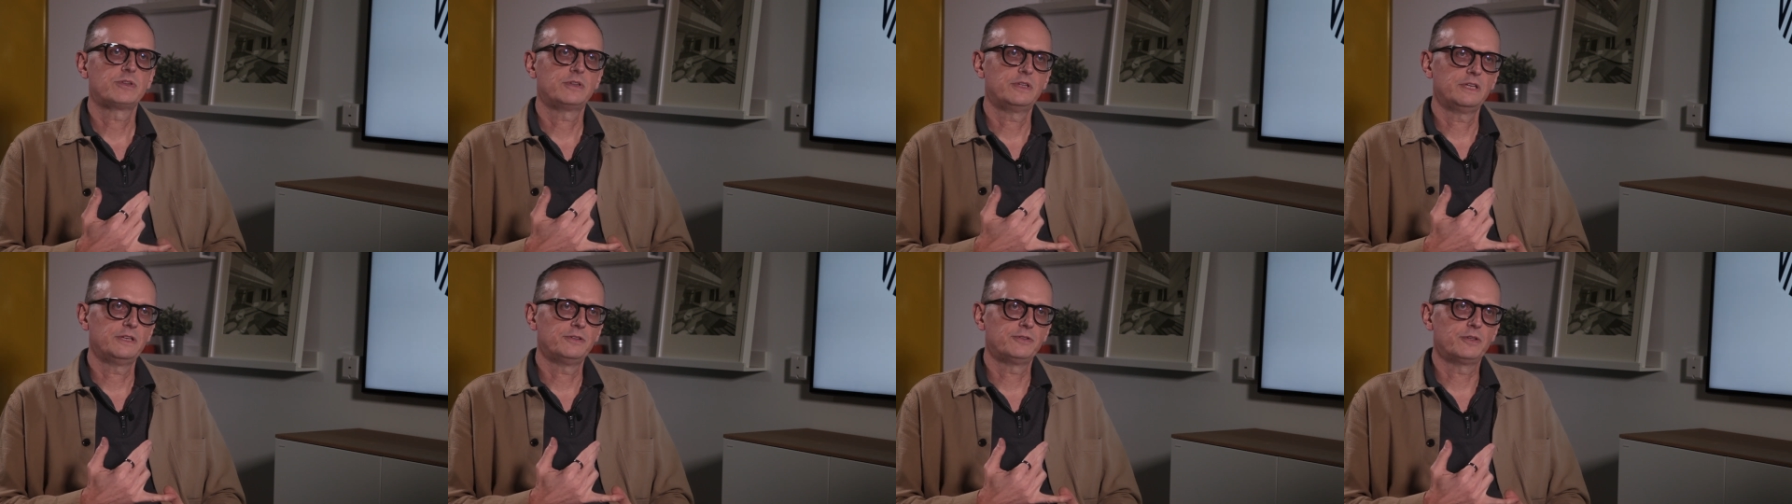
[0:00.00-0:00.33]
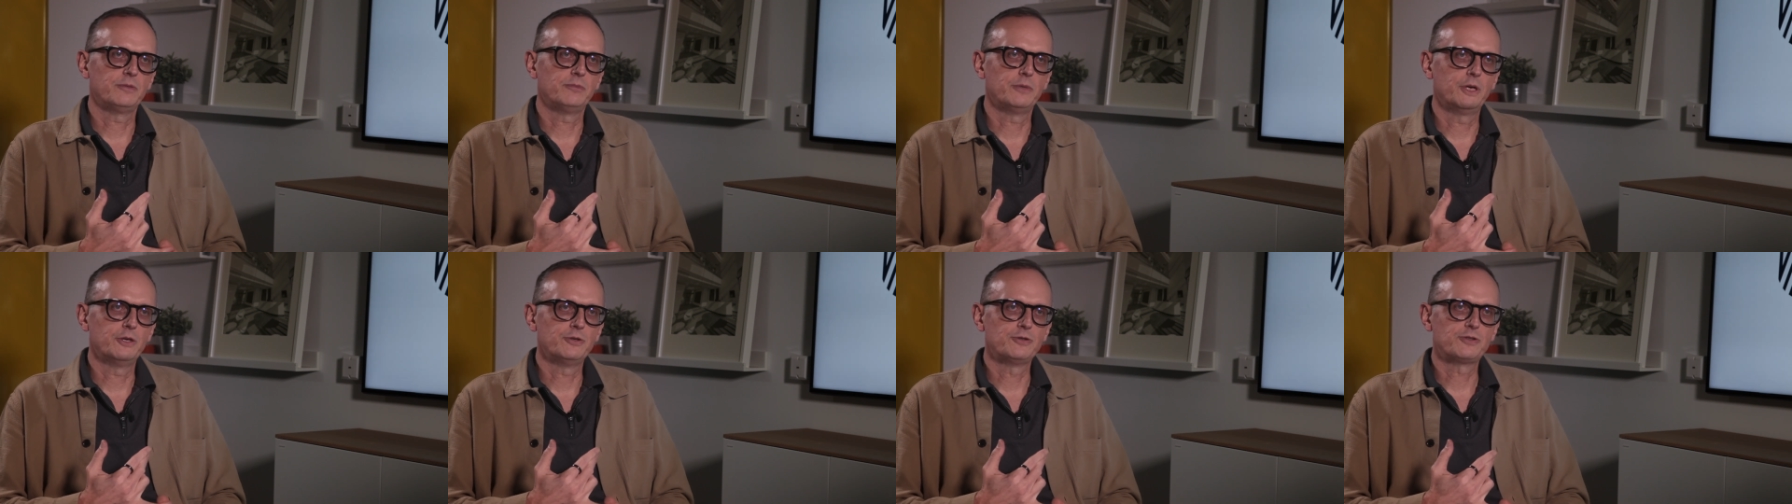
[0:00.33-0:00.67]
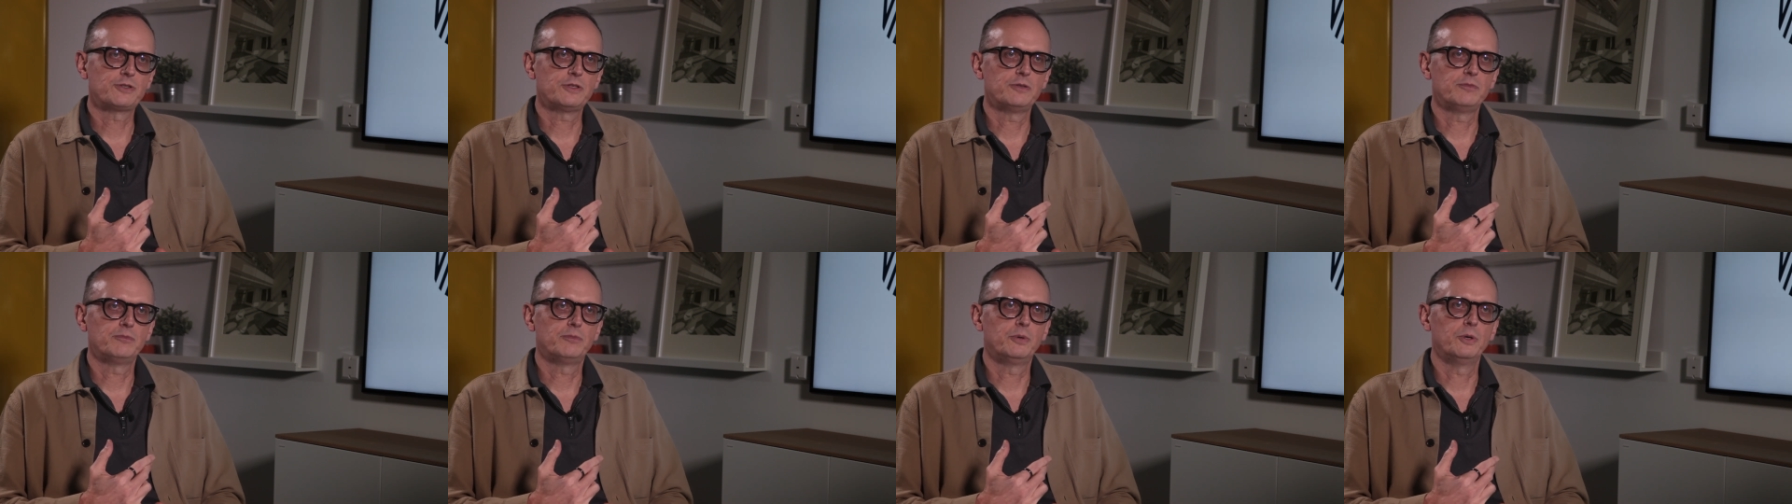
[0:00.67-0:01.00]
These are the
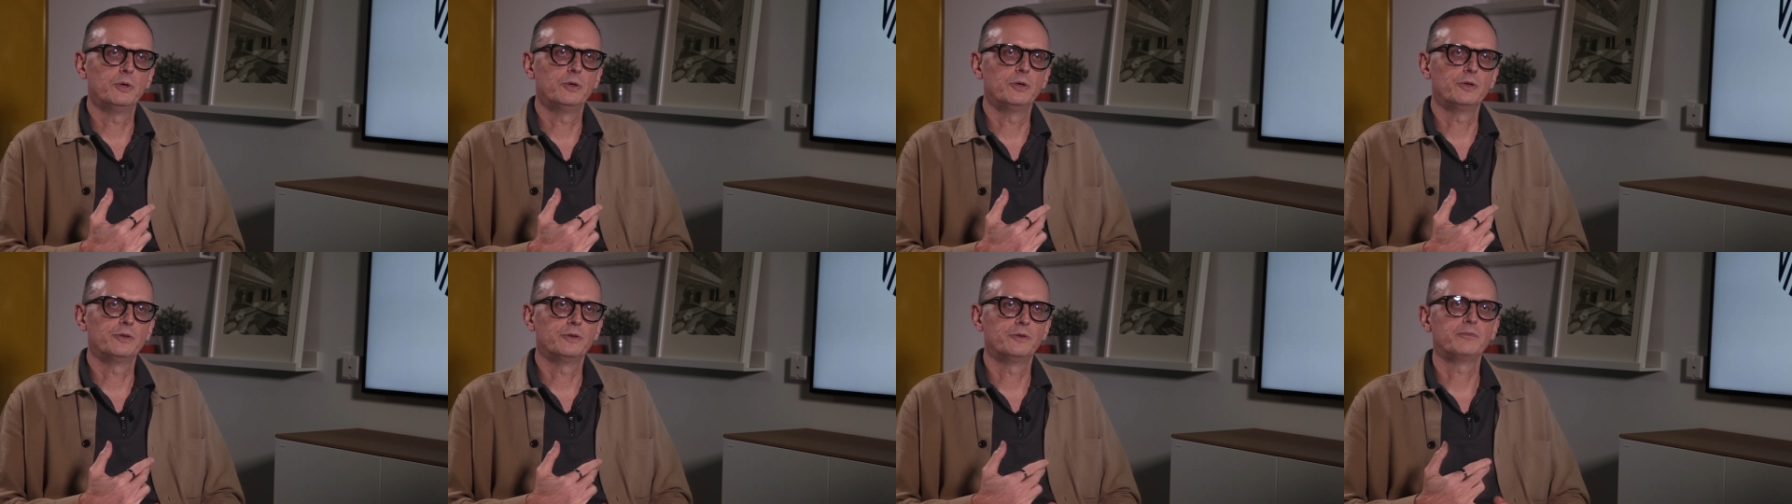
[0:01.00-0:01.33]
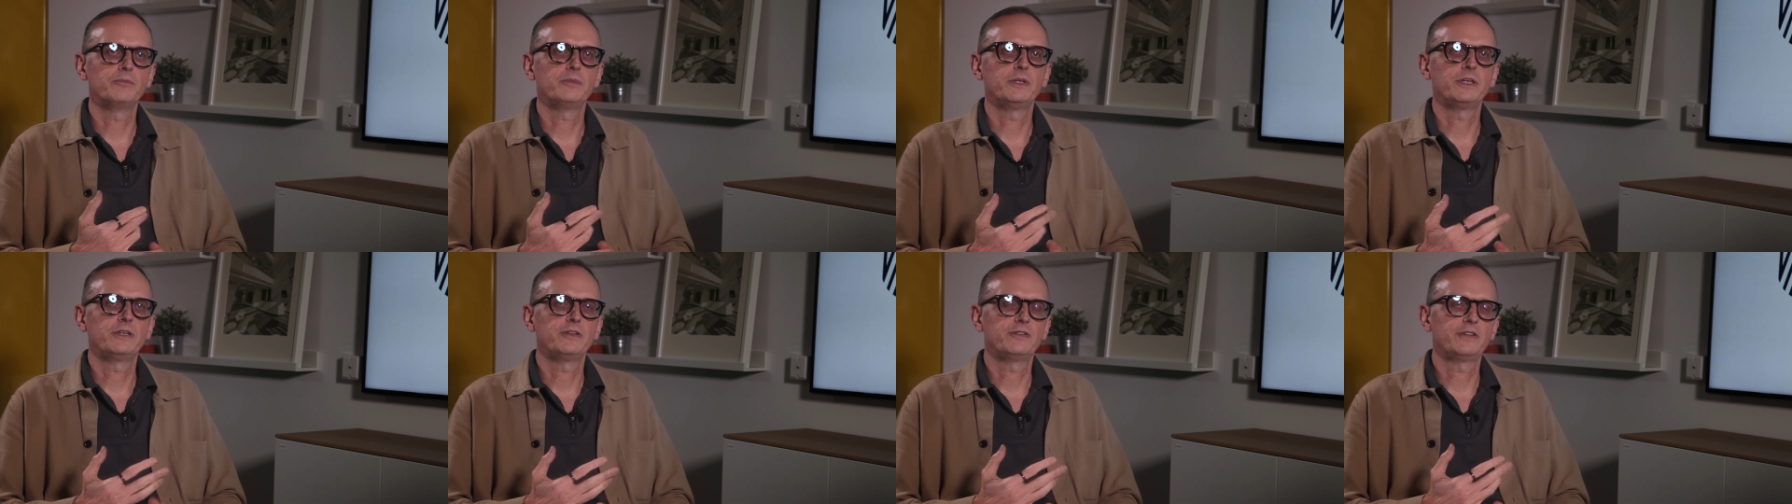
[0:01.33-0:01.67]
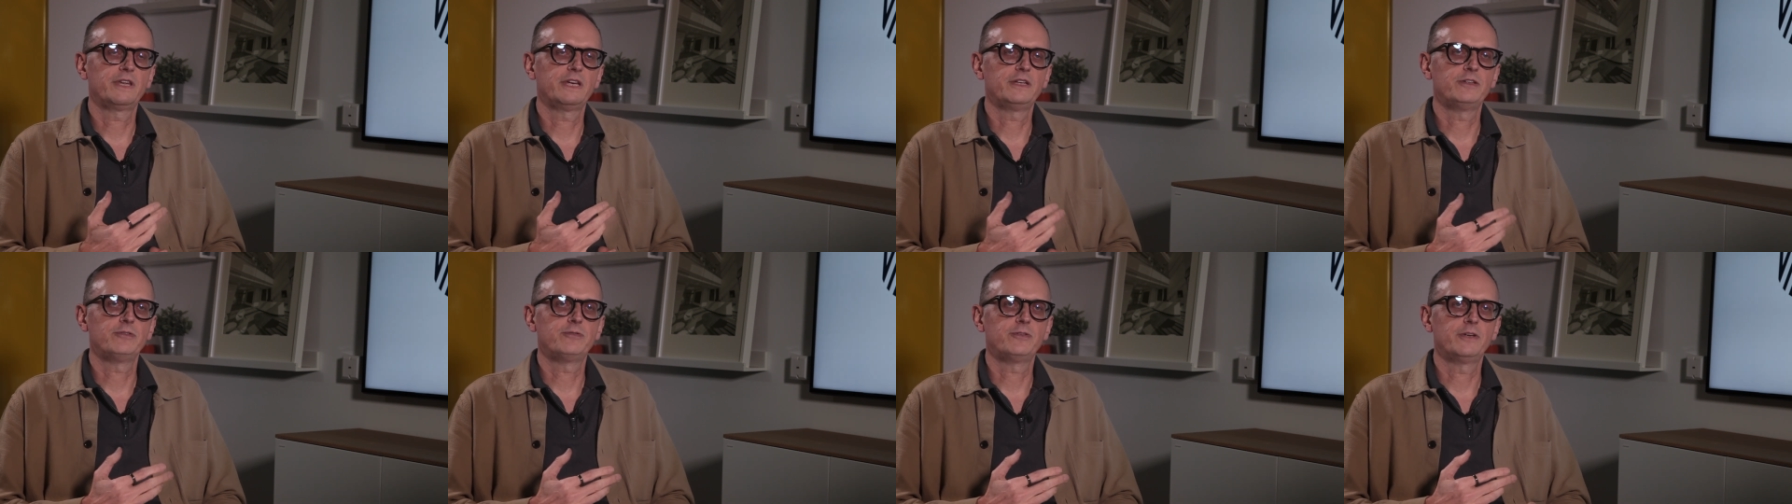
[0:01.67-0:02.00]
most important because
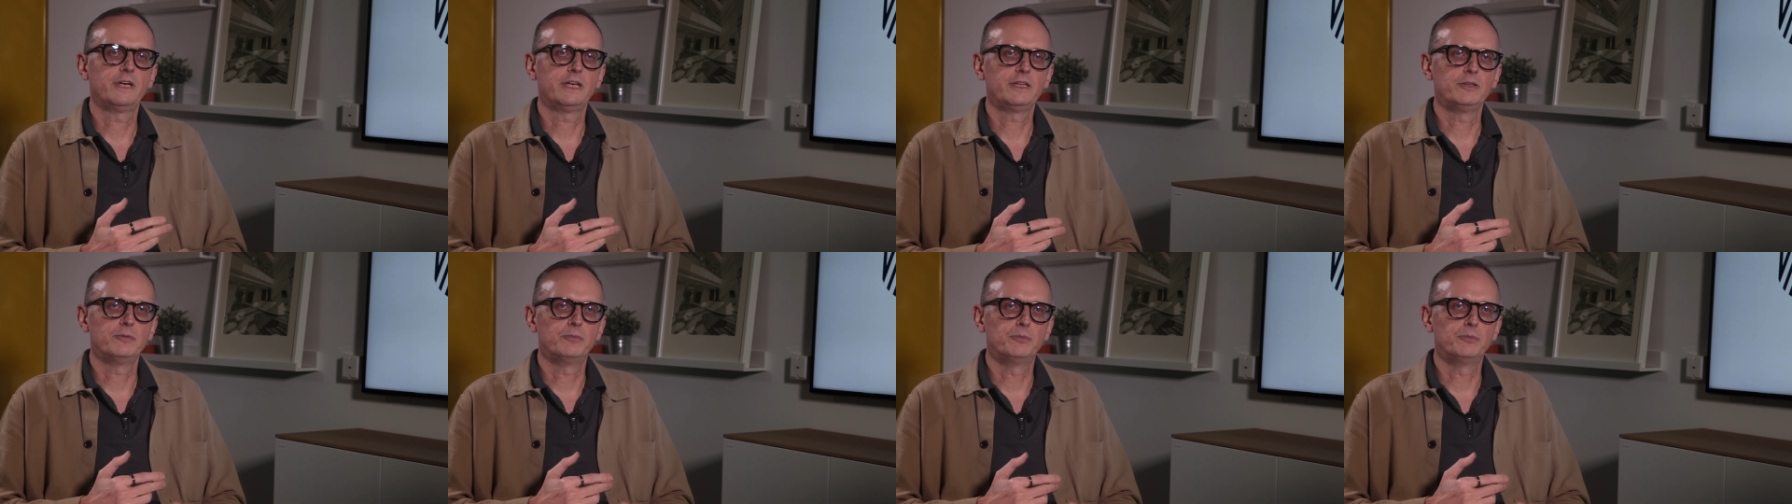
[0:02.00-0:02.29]
they define